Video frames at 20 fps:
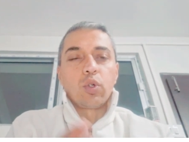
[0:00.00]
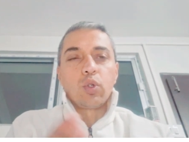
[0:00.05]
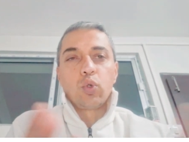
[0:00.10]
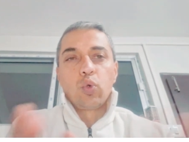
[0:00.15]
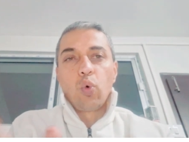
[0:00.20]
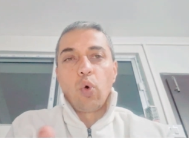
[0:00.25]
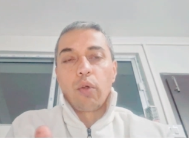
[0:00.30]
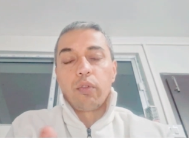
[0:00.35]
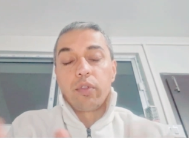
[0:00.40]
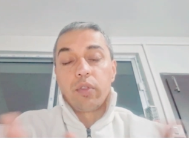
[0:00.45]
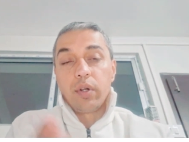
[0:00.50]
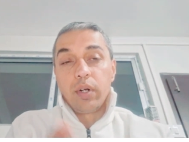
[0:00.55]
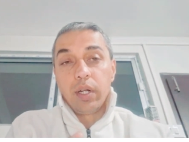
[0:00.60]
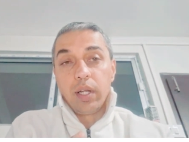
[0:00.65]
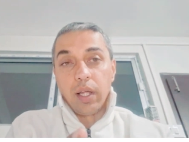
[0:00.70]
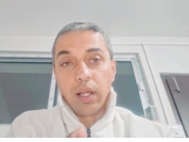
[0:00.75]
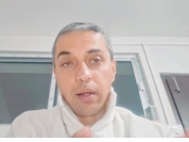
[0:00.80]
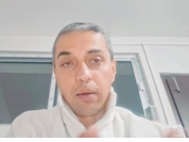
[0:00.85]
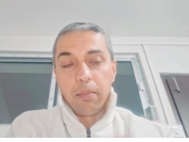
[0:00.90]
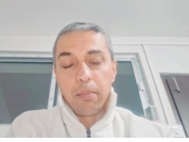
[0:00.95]
two or
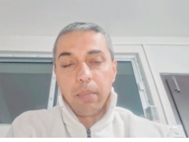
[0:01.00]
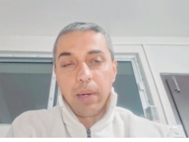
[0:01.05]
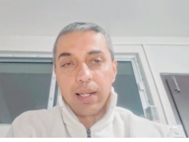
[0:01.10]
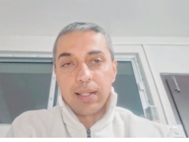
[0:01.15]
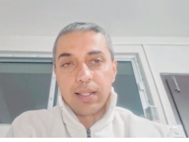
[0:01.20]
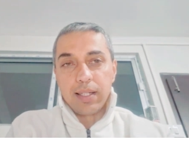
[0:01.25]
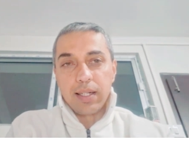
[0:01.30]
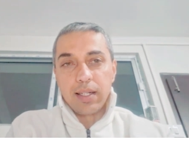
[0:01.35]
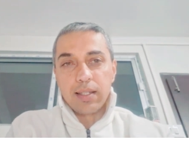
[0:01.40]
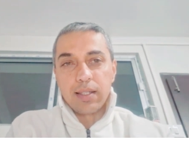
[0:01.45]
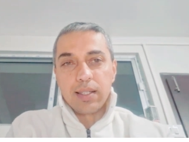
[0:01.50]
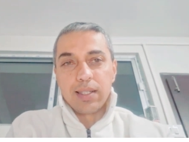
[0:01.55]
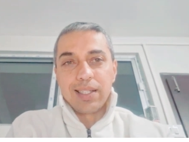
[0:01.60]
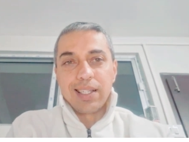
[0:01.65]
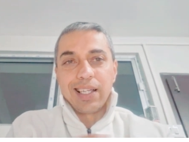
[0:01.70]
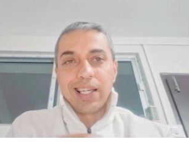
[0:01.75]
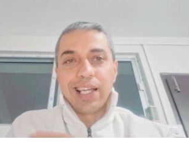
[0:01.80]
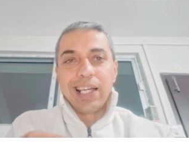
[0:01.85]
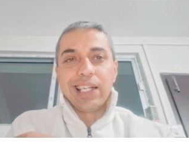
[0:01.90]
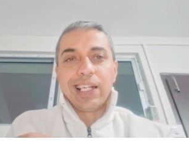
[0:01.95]
three blessings
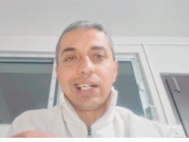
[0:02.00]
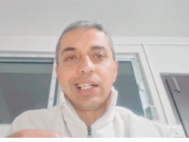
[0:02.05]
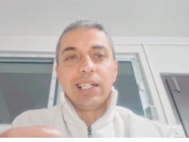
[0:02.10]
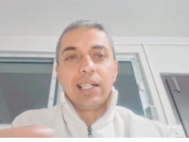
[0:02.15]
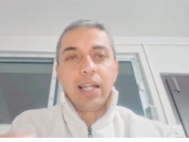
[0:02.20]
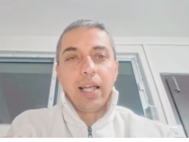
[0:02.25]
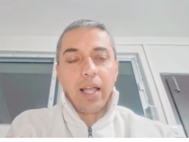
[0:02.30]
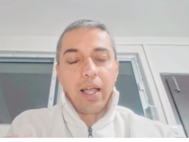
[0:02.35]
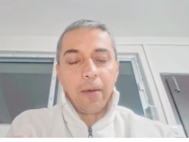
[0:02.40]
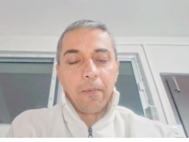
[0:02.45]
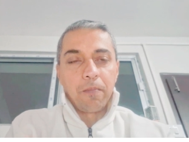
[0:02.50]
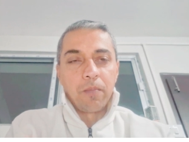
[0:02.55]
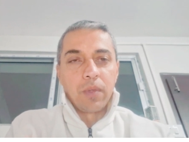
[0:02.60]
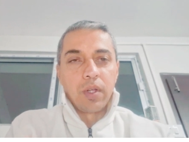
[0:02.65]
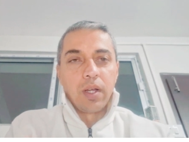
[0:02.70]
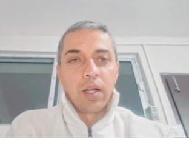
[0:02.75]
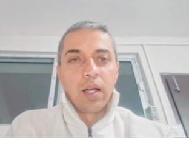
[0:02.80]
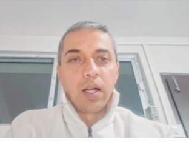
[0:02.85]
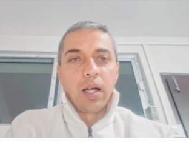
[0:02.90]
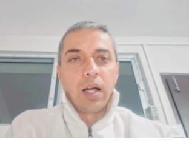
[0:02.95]
in a day.
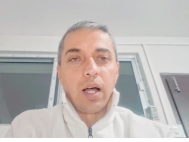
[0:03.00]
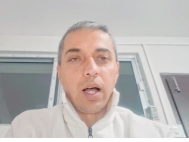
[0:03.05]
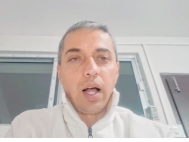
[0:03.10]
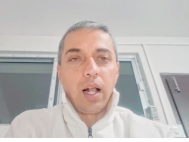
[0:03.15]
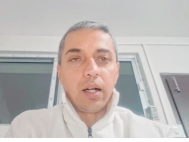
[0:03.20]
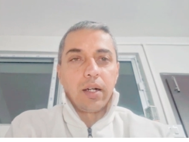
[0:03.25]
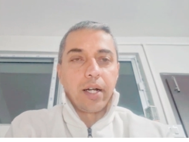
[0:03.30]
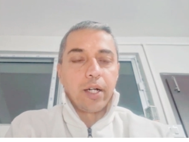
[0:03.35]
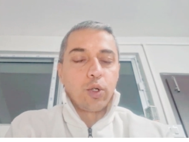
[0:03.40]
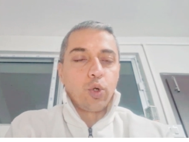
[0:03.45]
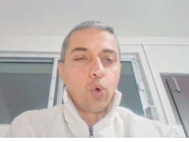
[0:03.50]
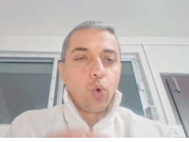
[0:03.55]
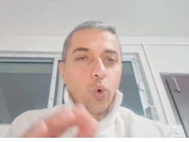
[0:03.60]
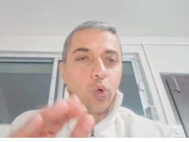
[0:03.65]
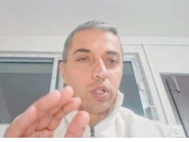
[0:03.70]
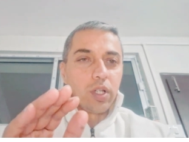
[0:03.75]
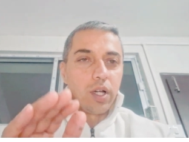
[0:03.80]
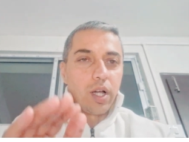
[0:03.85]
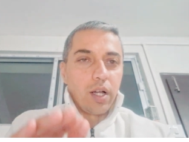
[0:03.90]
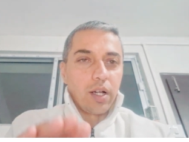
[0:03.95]
I'll try to
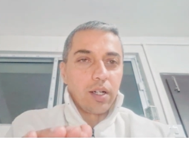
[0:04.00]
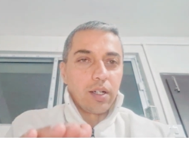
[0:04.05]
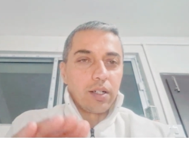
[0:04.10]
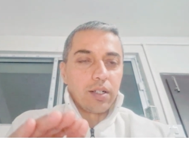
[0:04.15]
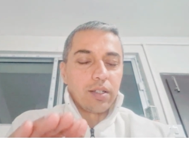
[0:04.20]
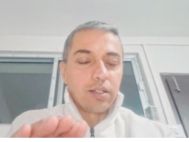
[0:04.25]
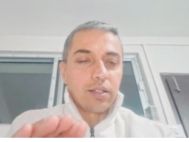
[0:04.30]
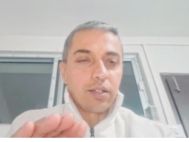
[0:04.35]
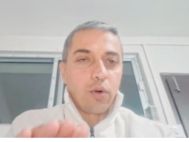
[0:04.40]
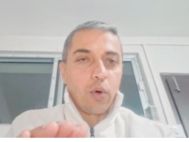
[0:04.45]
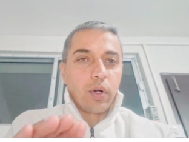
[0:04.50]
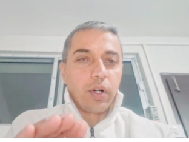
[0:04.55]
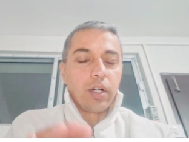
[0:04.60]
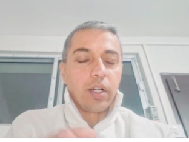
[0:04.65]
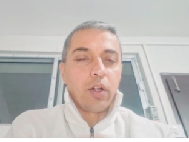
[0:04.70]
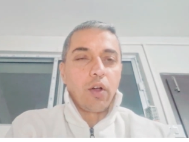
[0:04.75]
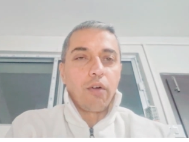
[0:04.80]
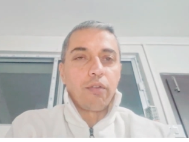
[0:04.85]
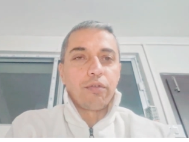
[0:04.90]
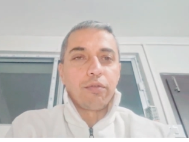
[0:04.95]
lower the
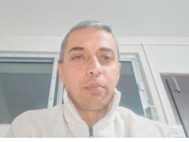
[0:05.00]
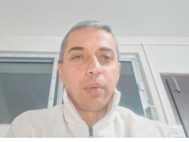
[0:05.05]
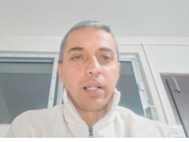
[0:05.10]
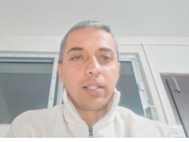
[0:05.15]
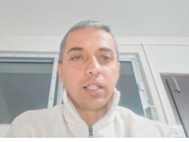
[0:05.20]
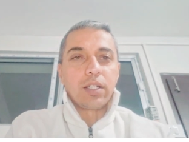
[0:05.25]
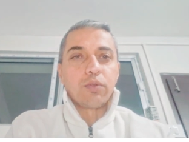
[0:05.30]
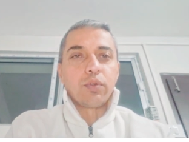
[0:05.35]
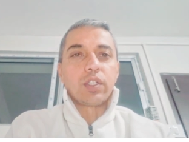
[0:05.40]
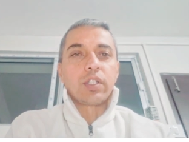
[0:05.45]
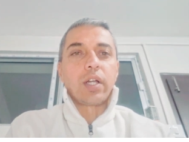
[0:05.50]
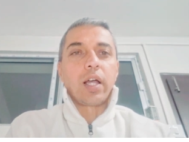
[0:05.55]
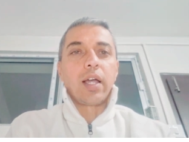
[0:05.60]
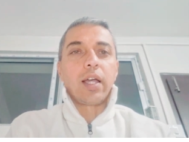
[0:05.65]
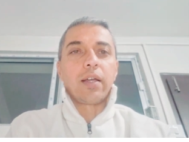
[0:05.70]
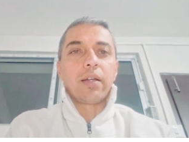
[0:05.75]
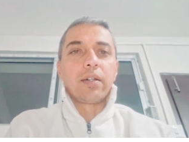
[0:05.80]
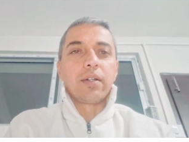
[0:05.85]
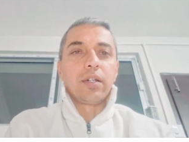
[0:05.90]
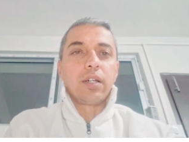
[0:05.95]
quantity of blessings which
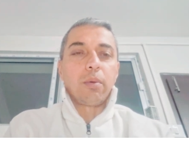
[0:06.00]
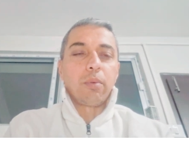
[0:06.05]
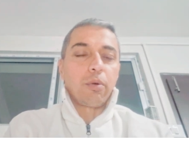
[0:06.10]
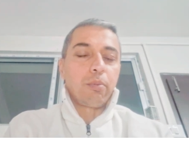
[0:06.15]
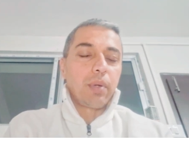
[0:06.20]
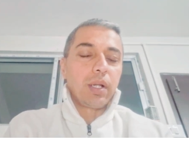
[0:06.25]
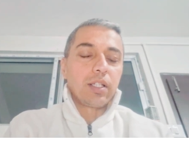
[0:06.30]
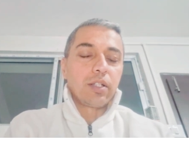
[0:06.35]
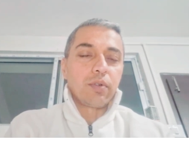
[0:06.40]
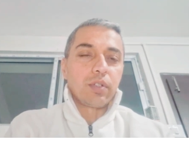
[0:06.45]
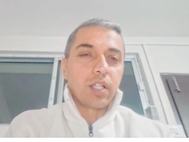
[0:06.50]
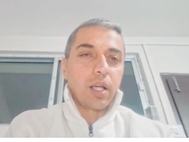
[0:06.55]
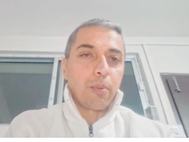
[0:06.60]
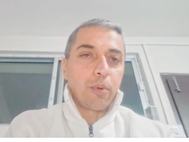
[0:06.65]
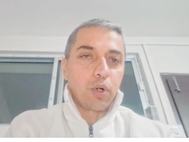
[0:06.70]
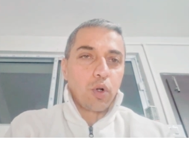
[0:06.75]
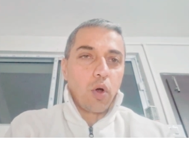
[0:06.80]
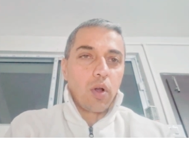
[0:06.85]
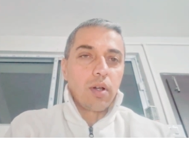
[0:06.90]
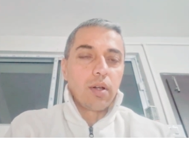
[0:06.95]
I, number of blessings which I
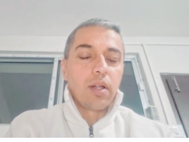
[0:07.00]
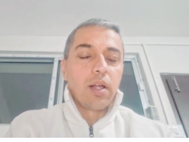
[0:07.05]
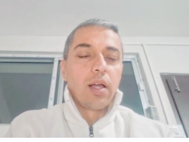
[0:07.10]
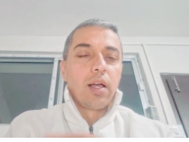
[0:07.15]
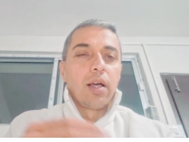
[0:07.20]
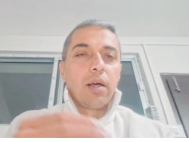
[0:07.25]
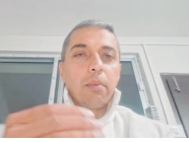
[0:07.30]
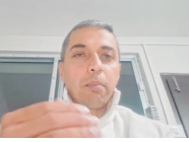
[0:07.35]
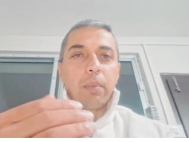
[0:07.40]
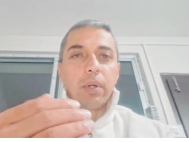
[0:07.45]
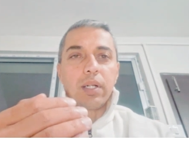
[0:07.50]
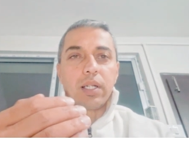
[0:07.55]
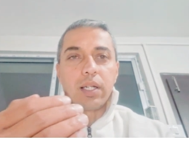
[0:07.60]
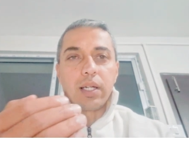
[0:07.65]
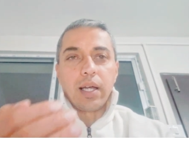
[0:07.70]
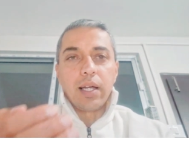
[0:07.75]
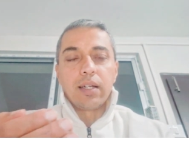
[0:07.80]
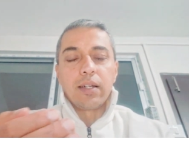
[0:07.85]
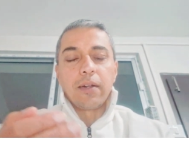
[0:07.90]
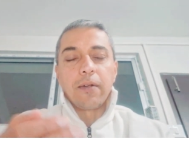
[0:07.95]
put on, but
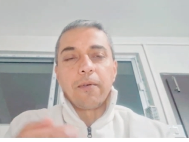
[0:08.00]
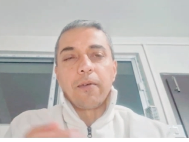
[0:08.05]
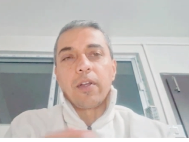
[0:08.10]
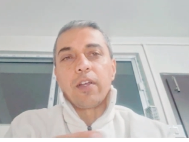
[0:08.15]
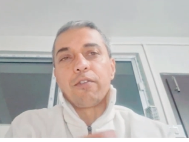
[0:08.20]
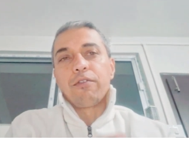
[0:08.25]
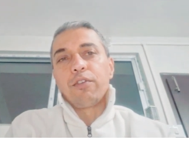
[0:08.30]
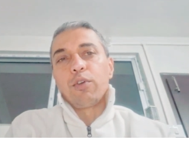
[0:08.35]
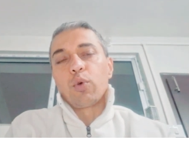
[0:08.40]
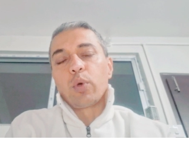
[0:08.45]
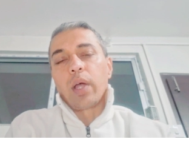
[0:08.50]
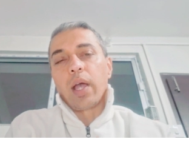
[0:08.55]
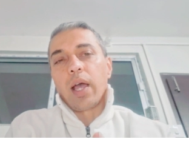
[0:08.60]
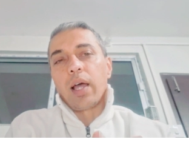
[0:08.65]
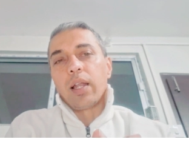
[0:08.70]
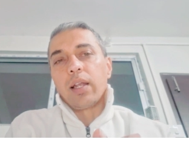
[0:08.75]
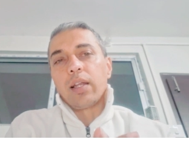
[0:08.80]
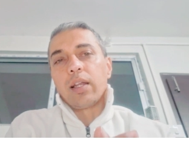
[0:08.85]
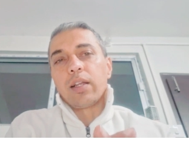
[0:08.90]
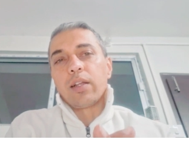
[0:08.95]
yet if you
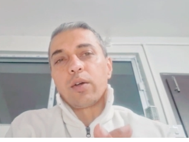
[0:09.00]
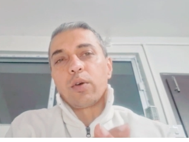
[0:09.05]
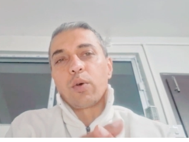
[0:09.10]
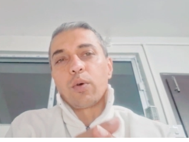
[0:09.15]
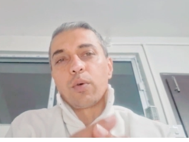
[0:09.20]
can